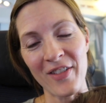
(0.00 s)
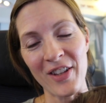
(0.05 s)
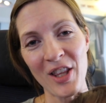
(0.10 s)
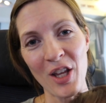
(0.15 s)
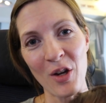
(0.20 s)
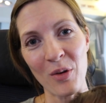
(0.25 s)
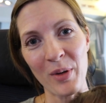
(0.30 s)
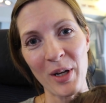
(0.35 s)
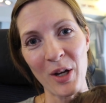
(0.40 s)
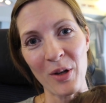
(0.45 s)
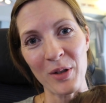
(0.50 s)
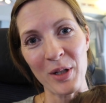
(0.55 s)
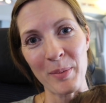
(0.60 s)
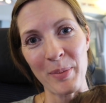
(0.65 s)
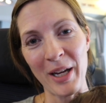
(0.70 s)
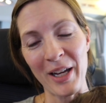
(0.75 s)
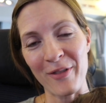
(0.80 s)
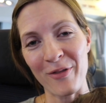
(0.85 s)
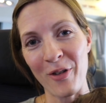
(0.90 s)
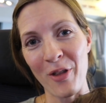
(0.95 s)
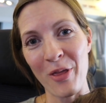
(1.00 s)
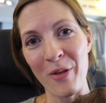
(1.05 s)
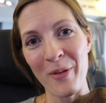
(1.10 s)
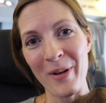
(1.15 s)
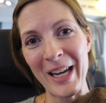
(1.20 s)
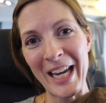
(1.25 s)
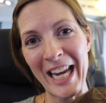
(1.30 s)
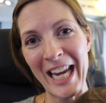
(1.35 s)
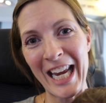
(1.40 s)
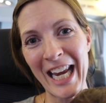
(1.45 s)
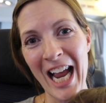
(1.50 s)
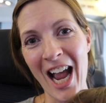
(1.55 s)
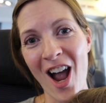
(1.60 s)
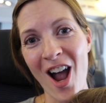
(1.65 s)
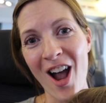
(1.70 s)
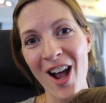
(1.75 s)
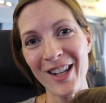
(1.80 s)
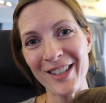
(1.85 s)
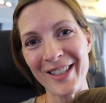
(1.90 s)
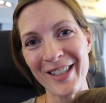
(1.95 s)
even though we only paid for three.
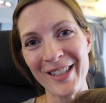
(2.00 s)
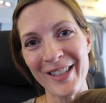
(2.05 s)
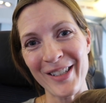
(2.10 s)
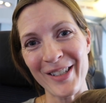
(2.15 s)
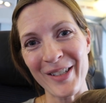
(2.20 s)
Awesome!